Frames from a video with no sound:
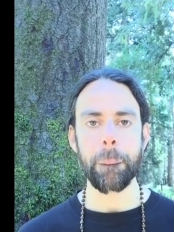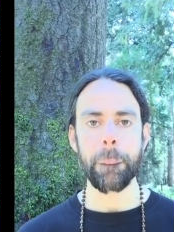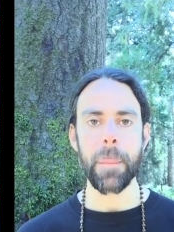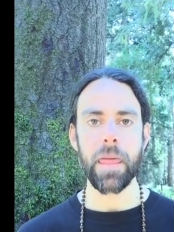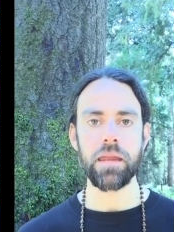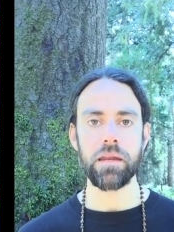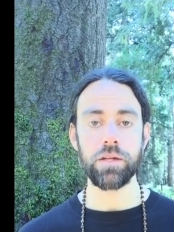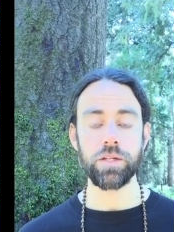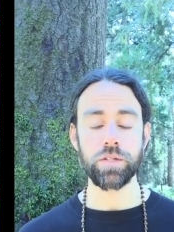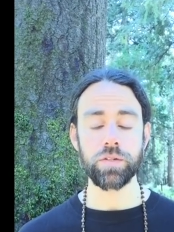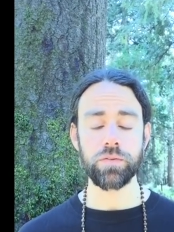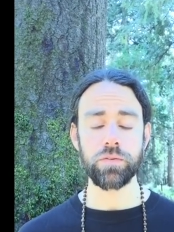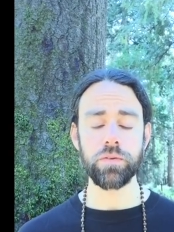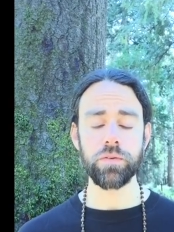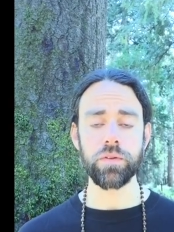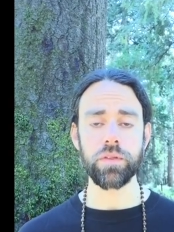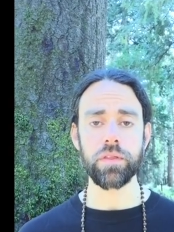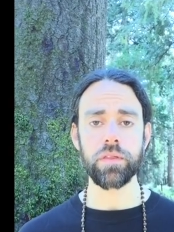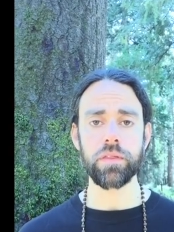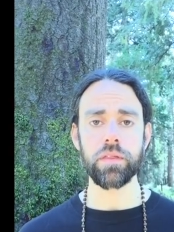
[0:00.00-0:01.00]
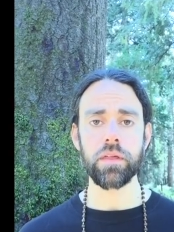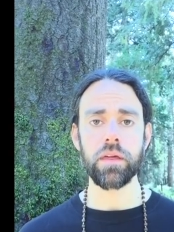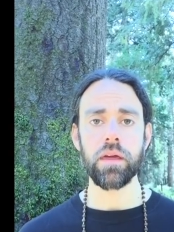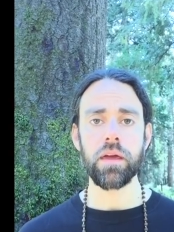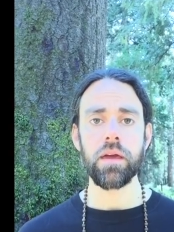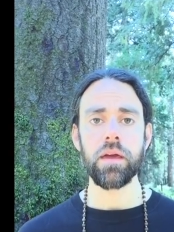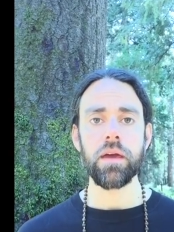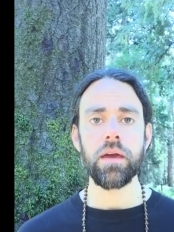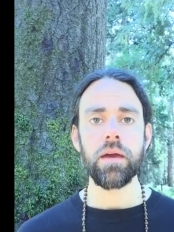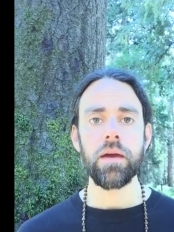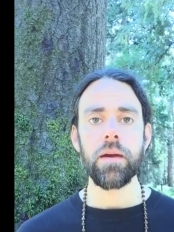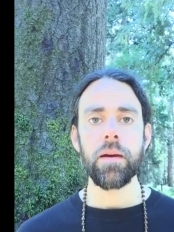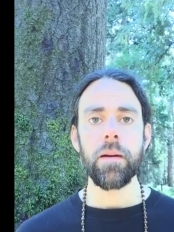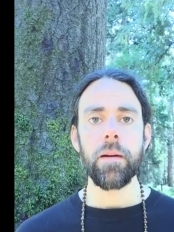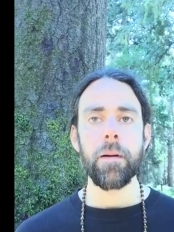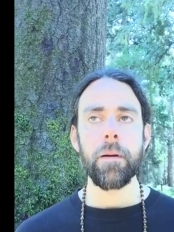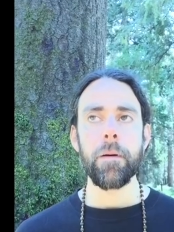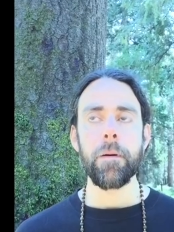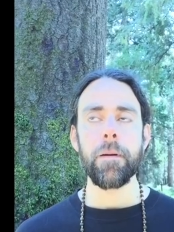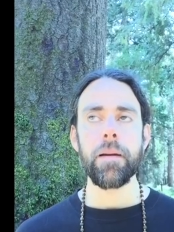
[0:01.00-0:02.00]
And in truth,
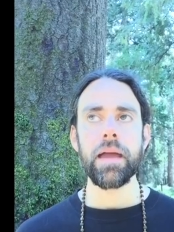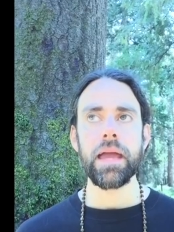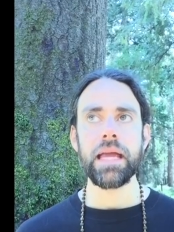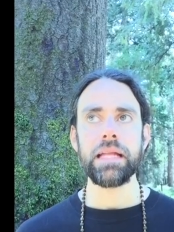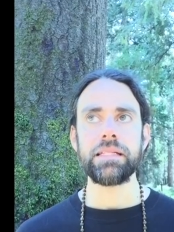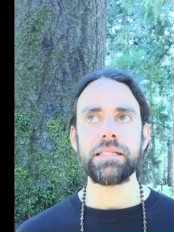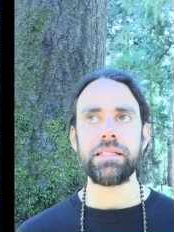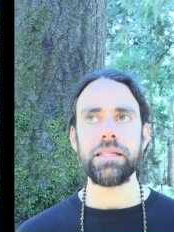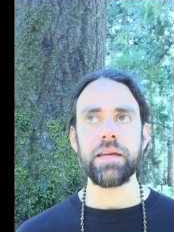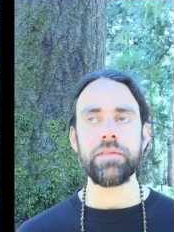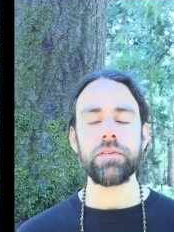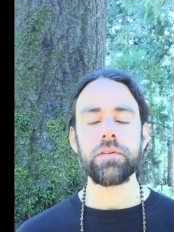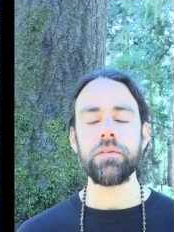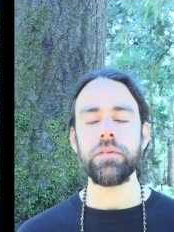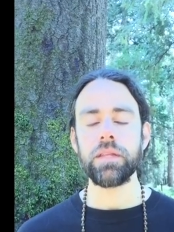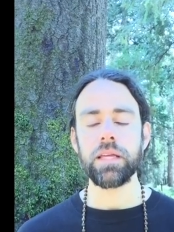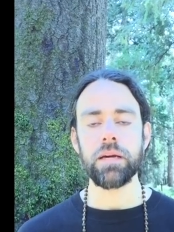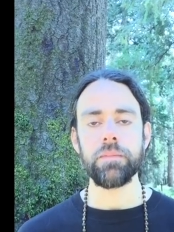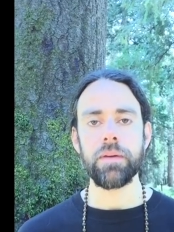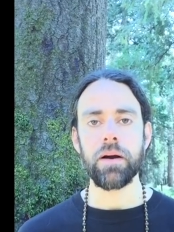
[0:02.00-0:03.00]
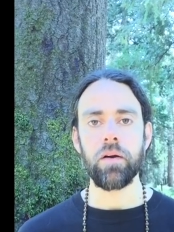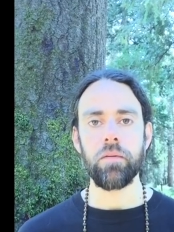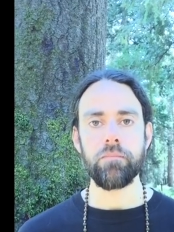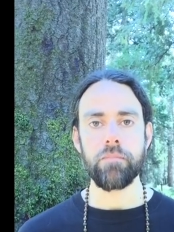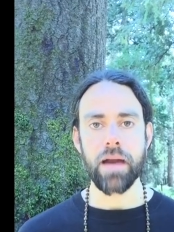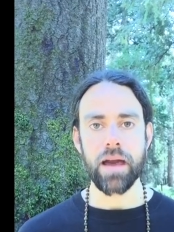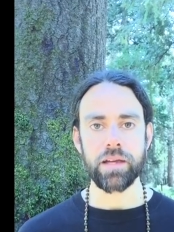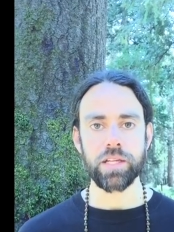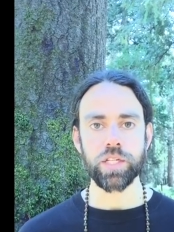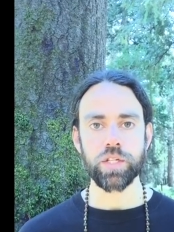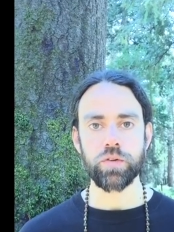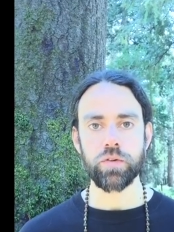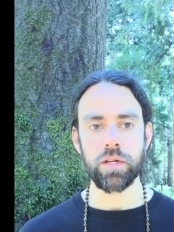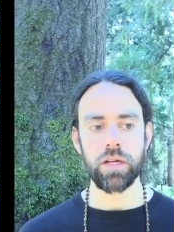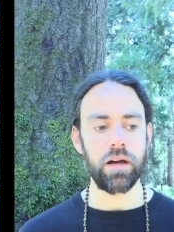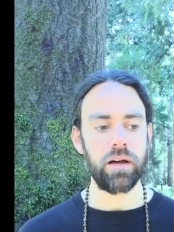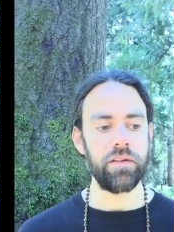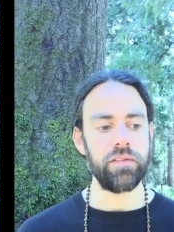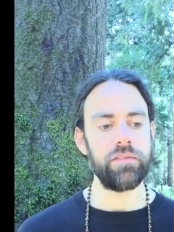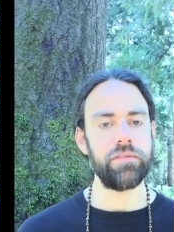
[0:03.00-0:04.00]
it's never really about
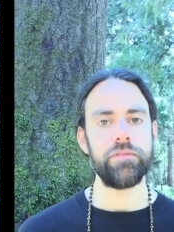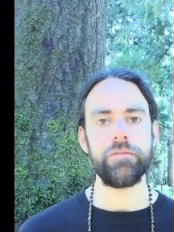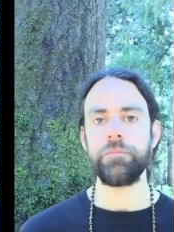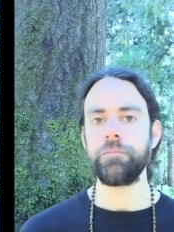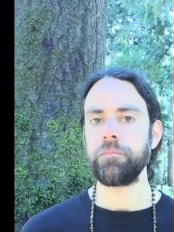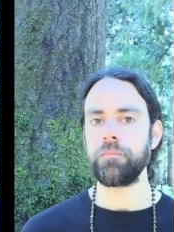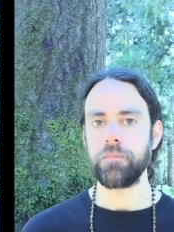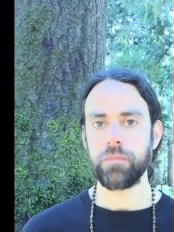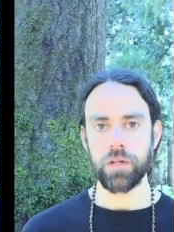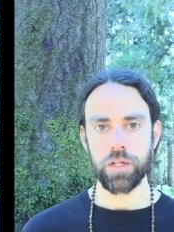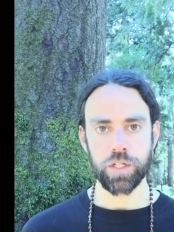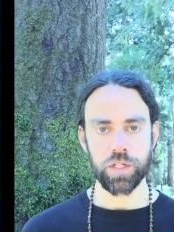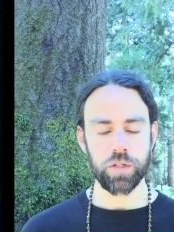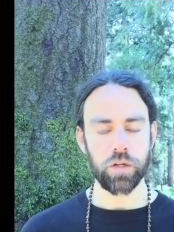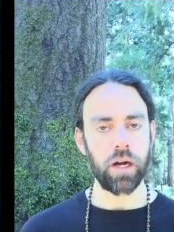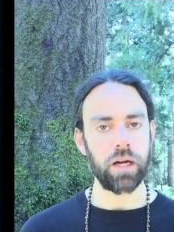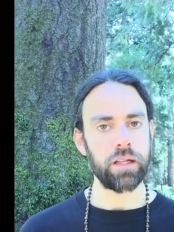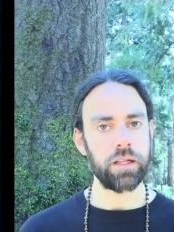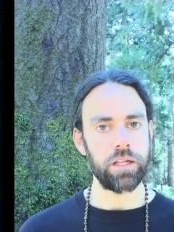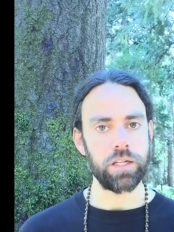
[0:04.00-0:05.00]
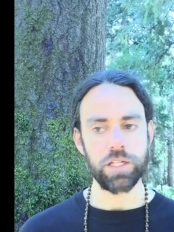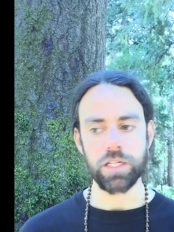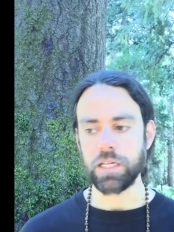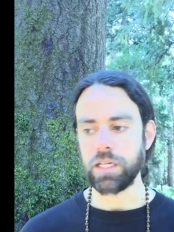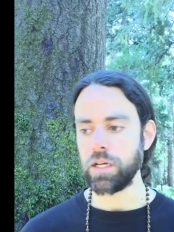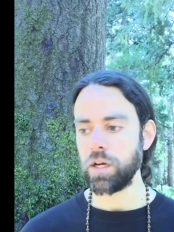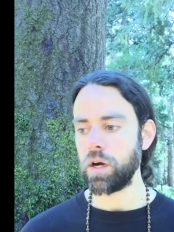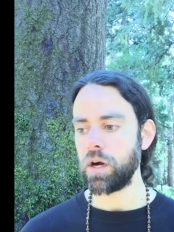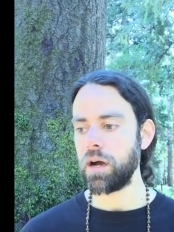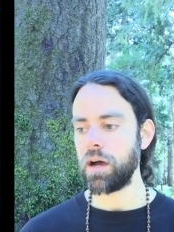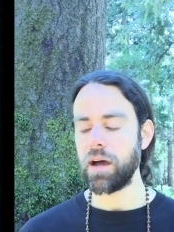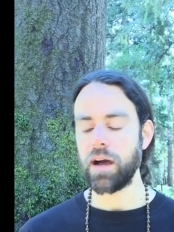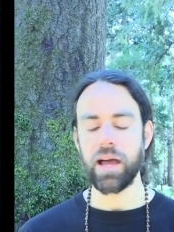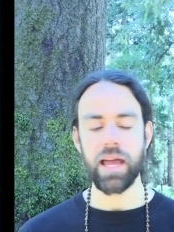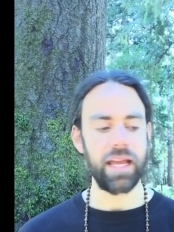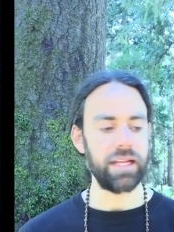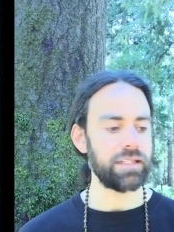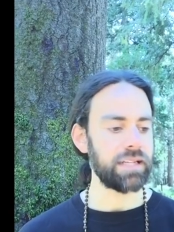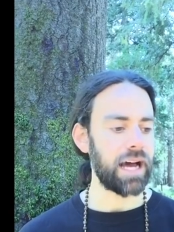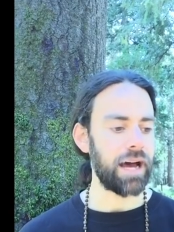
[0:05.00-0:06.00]
mastery of astrology,
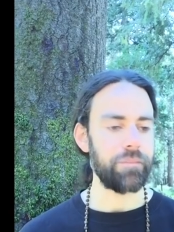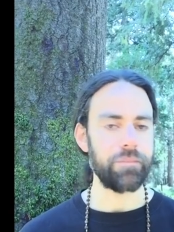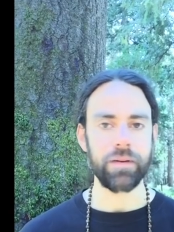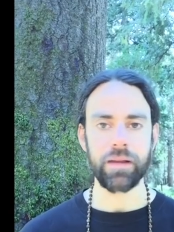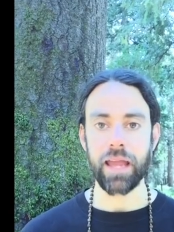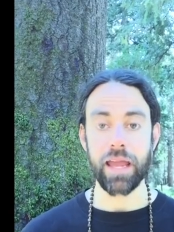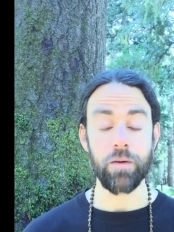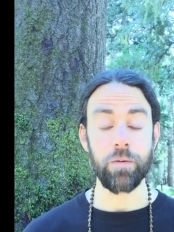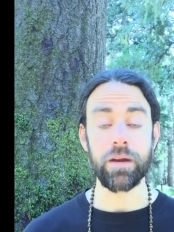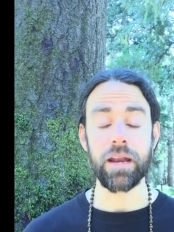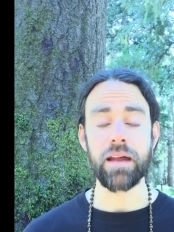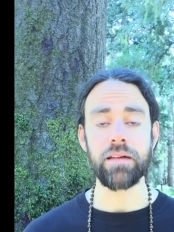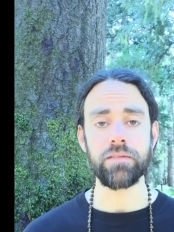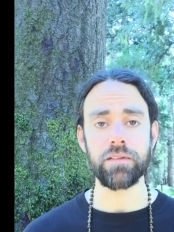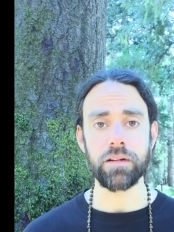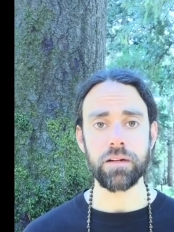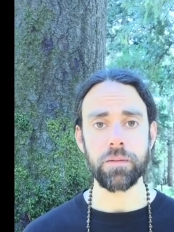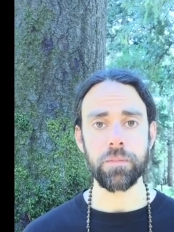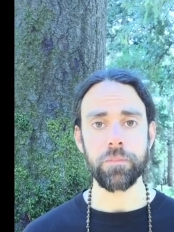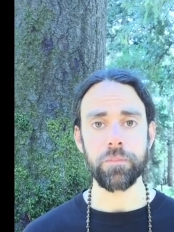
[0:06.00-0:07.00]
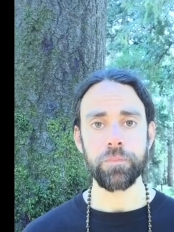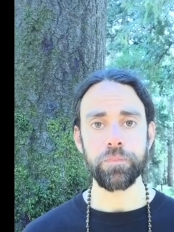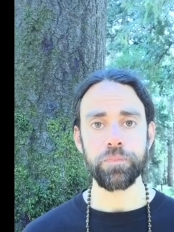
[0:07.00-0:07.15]
a topic, a whatever.